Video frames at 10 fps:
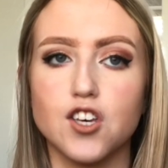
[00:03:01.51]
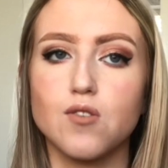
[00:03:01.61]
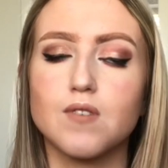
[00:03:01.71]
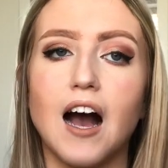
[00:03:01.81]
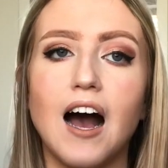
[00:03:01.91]

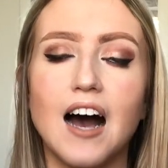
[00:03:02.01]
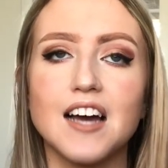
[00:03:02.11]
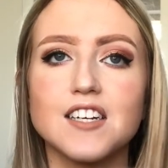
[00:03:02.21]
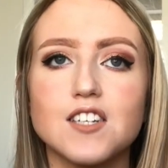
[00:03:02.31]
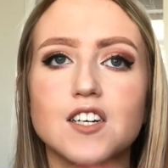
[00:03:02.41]
you
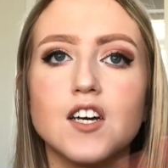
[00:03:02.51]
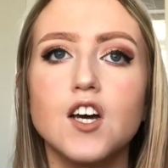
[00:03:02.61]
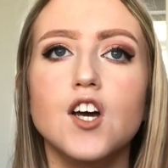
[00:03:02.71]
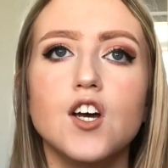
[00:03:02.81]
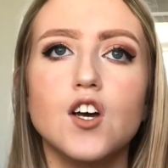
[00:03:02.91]
kind of
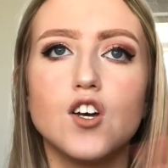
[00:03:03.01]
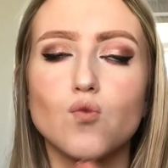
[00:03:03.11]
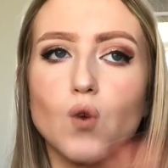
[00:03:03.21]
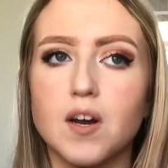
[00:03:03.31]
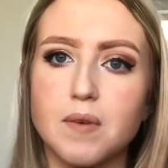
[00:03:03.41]

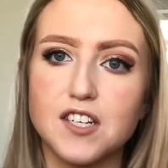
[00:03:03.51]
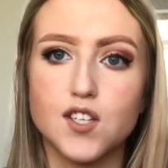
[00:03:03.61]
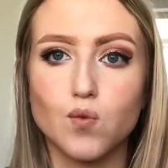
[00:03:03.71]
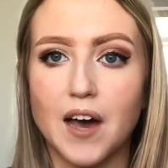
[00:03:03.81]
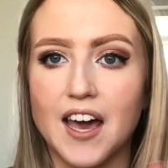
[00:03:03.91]
want to be
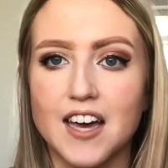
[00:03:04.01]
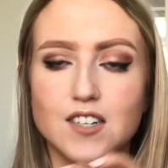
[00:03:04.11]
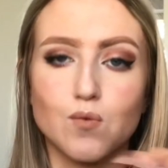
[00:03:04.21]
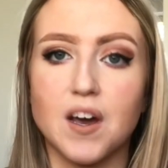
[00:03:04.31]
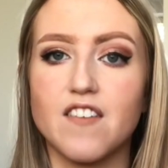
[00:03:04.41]

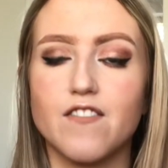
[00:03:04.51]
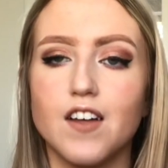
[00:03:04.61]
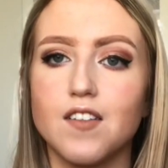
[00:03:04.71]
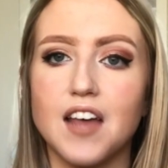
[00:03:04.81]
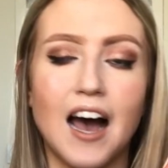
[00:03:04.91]
swayed with
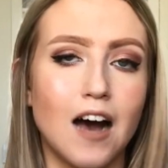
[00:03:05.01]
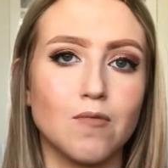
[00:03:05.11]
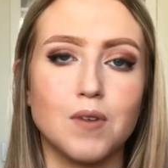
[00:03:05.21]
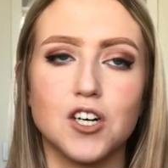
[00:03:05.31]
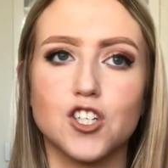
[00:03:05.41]
how
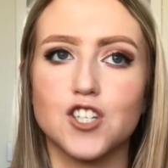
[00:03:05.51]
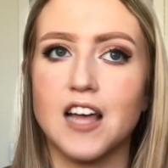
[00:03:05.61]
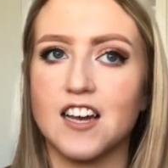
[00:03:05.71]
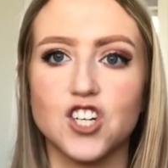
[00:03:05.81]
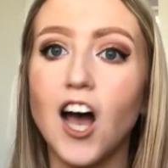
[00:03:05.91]
much
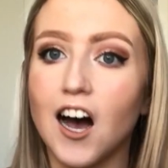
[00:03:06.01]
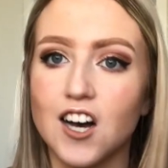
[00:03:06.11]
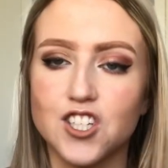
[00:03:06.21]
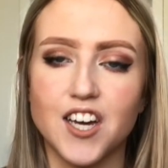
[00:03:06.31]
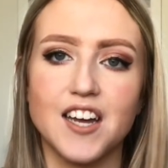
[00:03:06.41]
they're
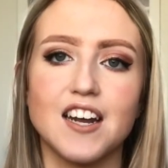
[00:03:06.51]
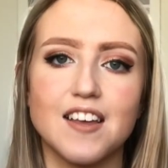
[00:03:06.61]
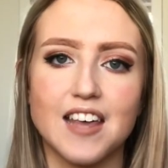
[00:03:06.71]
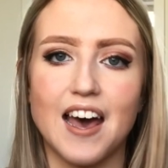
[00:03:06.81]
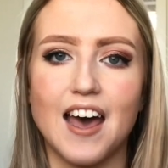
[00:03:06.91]
charging,
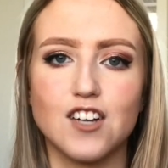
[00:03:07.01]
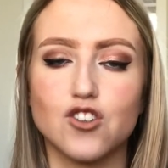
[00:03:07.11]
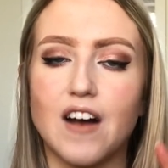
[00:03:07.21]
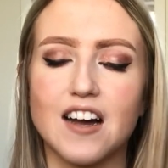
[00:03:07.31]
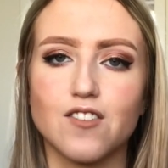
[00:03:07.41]
their
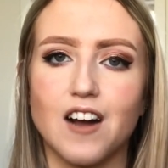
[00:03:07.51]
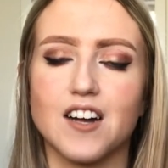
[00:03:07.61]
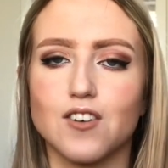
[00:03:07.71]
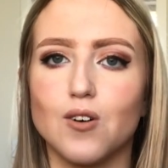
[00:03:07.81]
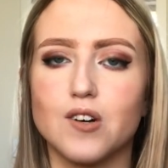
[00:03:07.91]
track
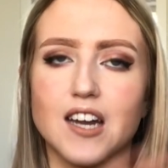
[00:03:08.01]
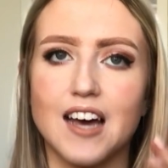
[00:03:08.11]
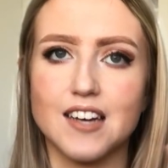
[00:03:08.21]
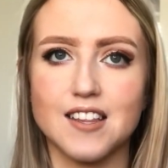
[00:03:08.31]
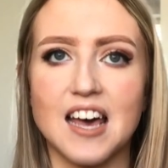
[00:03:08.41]
record,
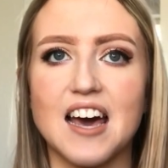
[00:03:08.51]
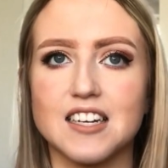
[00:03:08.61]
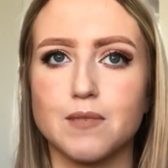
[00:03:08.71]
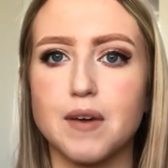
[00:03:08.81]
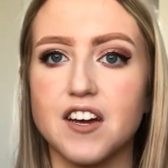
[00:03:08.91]
like their
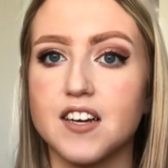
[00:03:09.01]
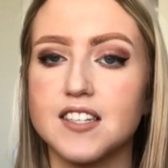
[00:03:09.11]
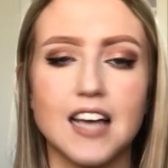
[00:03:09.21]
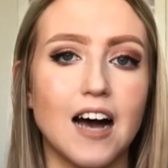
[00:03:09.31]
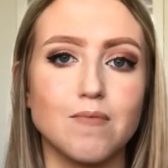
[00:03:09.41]

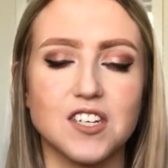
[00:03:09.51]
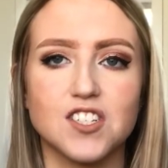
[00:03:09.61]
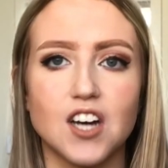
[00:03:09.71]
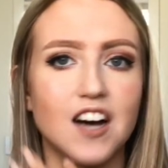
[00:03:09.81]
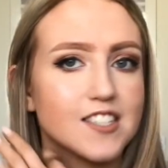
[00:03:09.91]
experience, how many
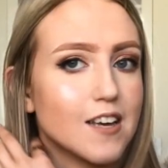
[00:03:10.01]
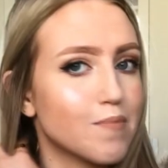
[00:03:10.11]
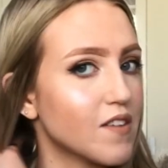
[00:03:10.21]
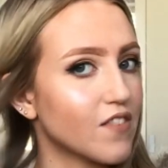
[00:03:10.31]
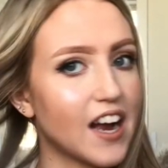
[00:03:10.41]
stars they've
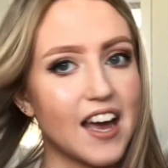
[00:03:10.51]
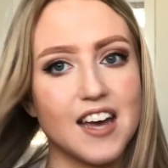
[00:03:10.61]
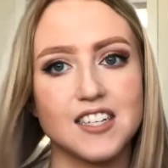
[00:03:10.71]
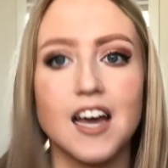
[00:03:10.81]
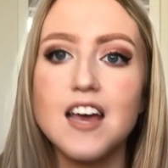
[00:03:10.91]
been rated.